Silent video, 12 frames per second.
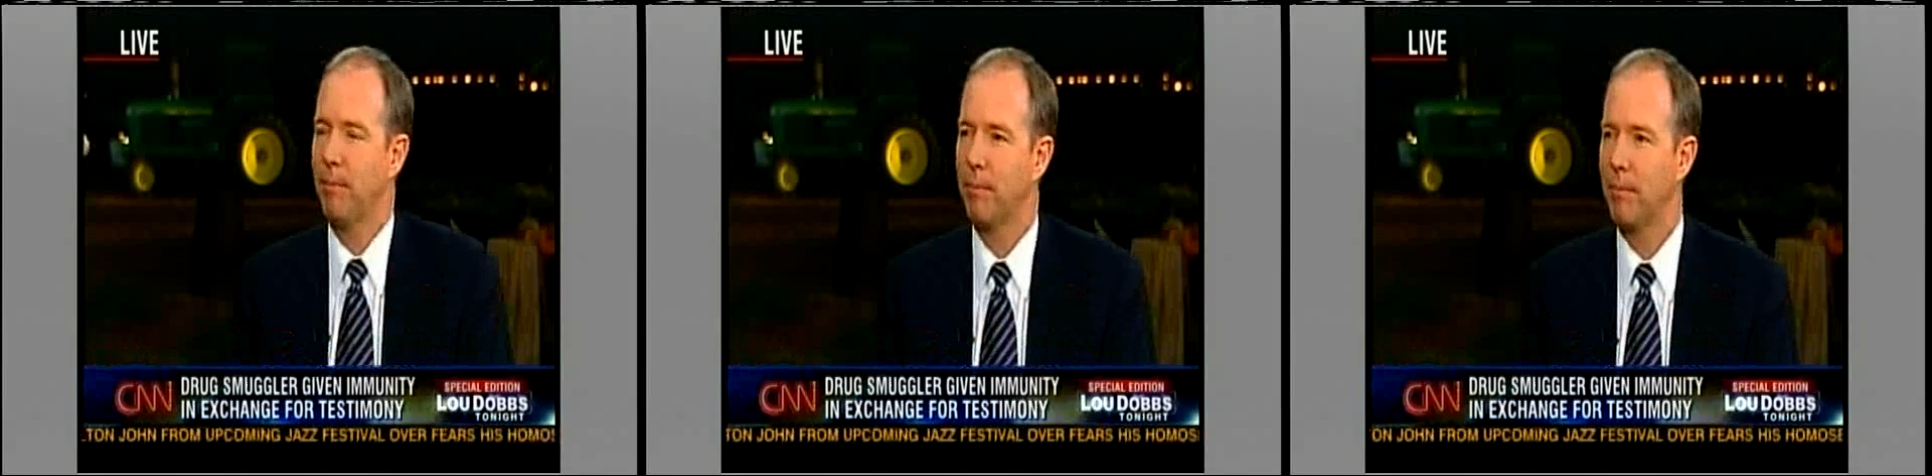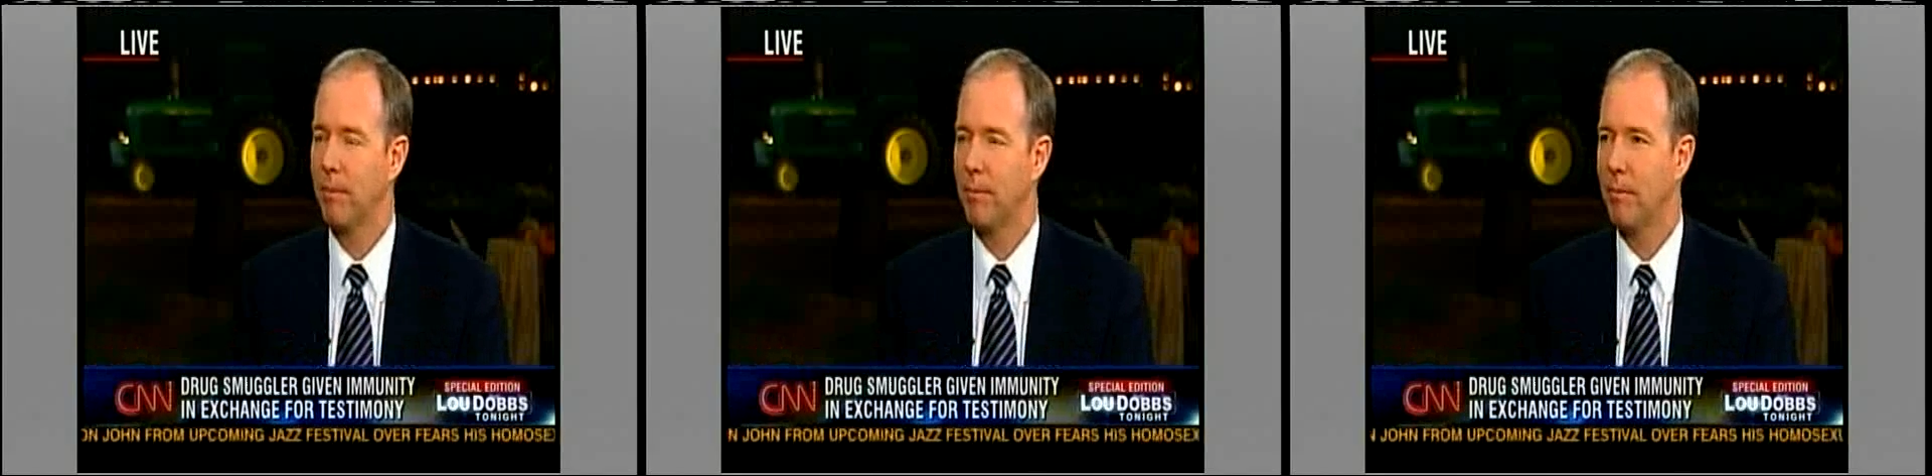
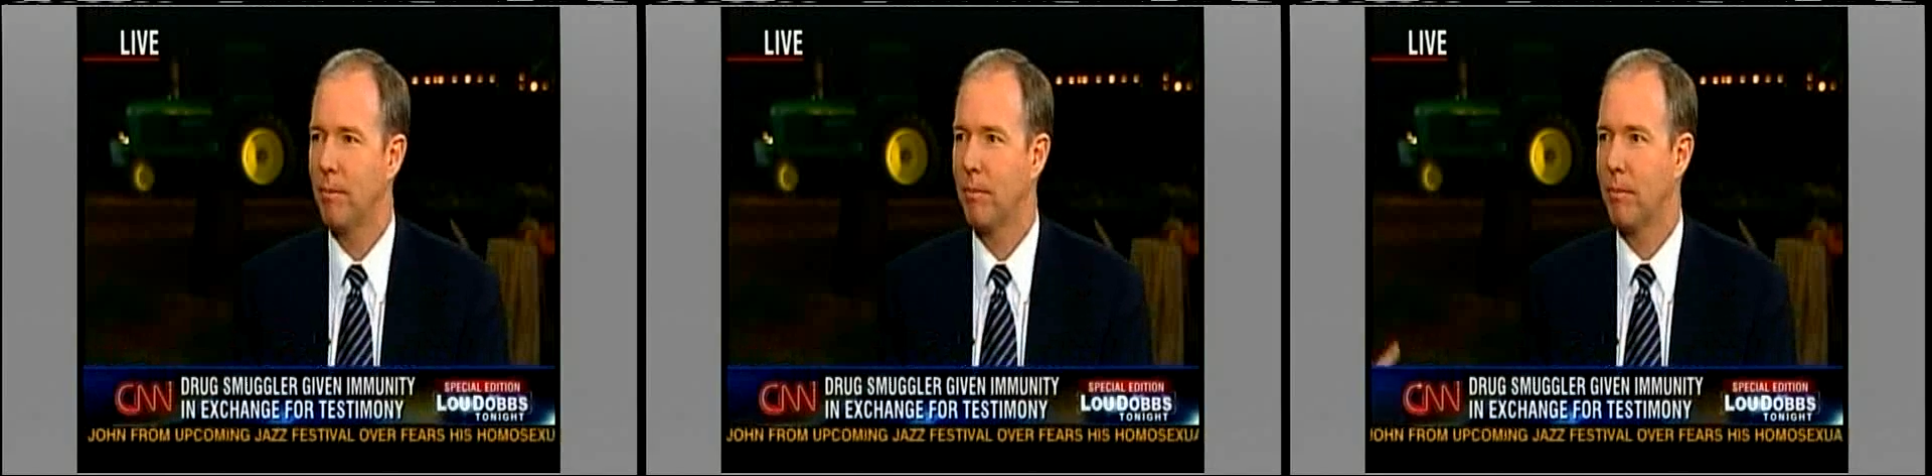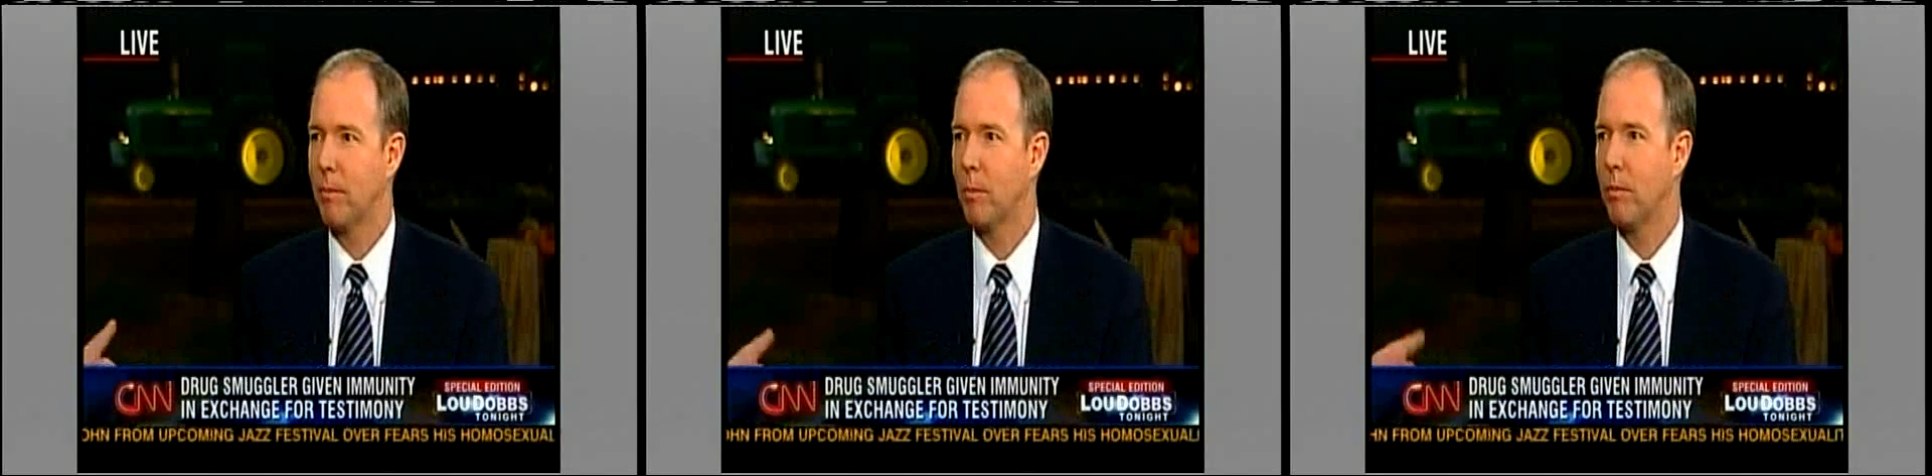We're going to have to
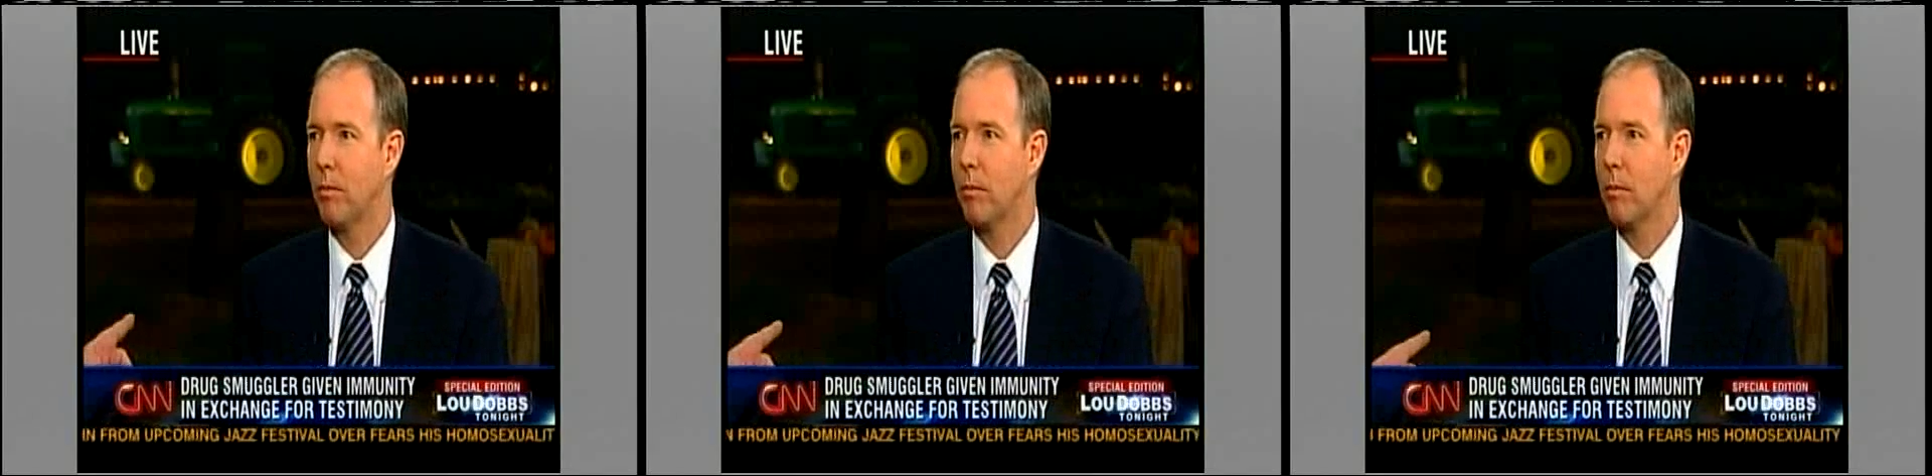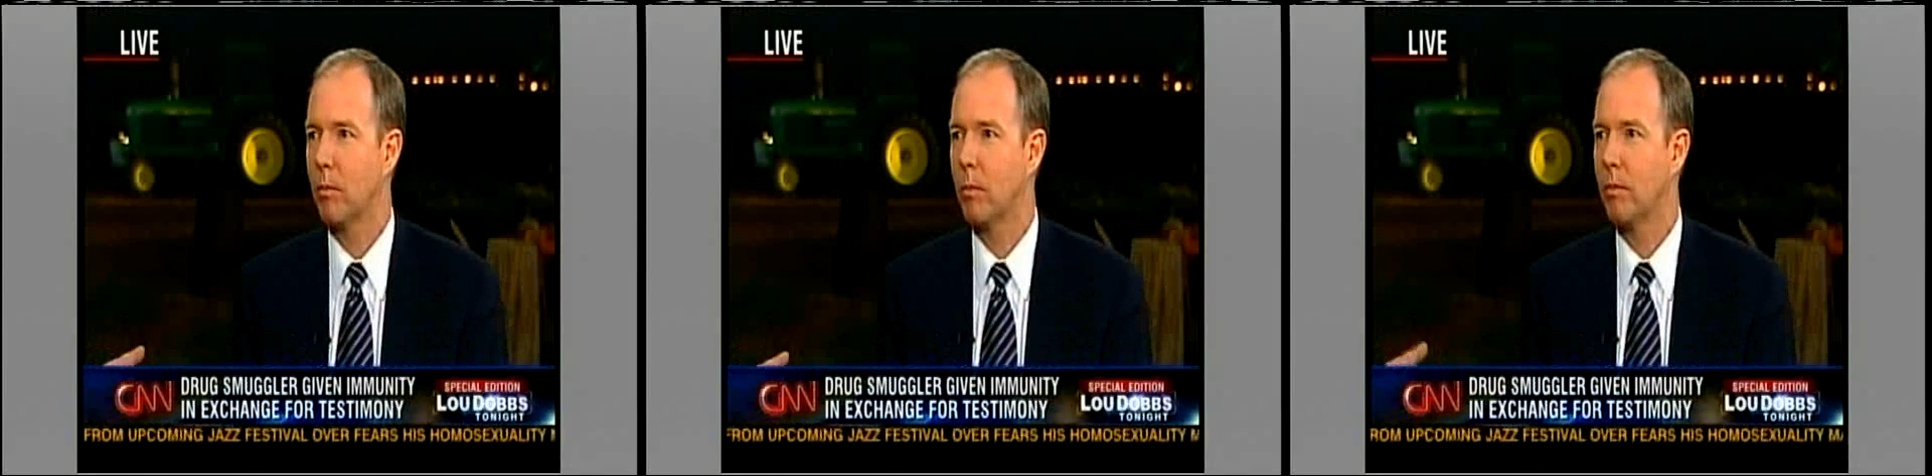be
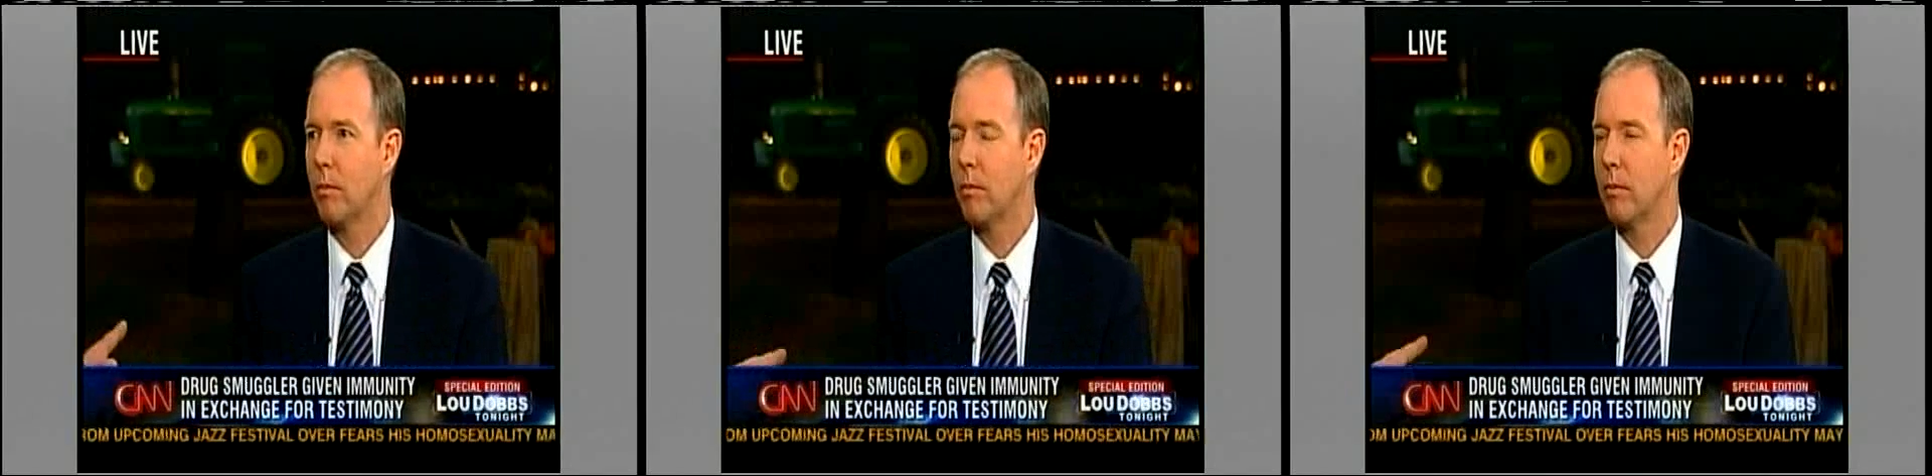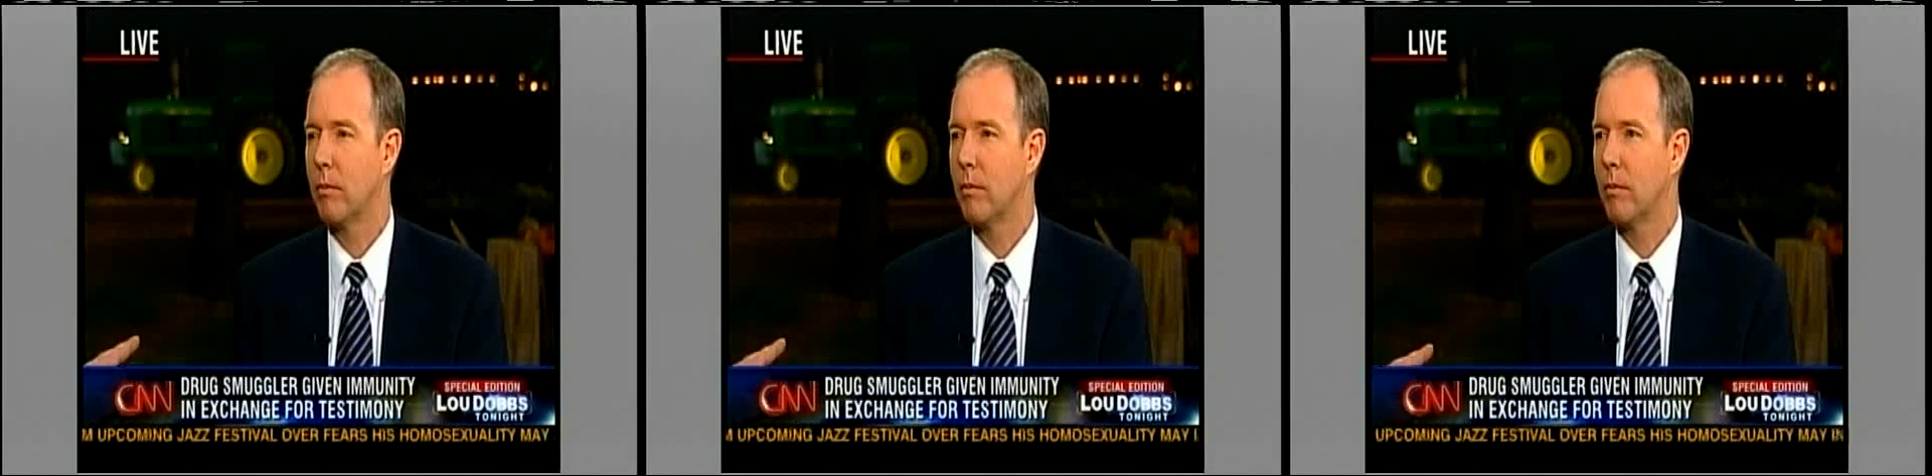
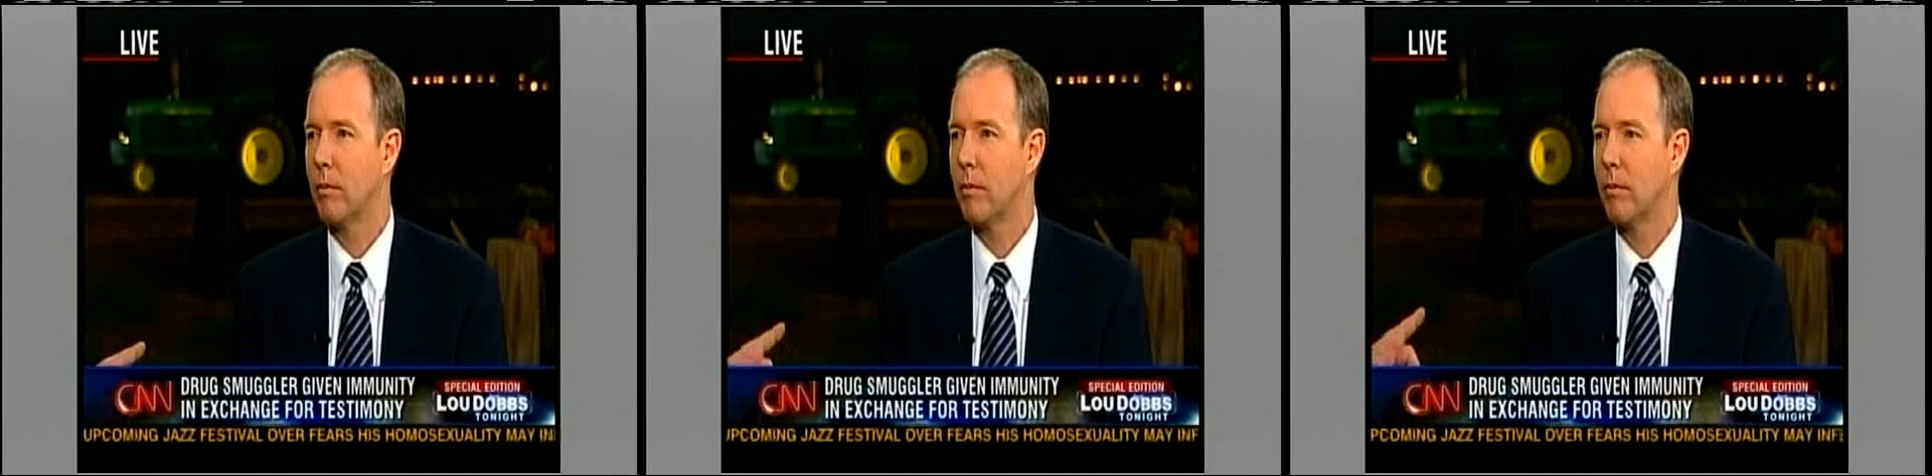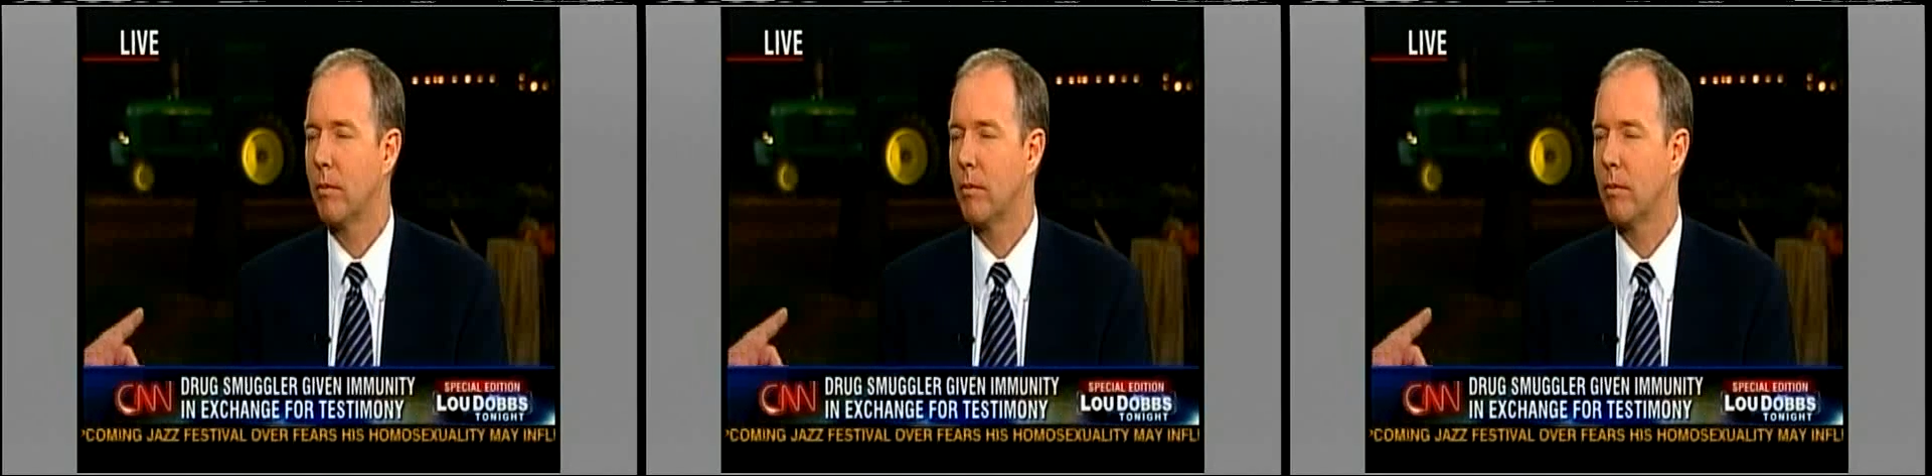real quick.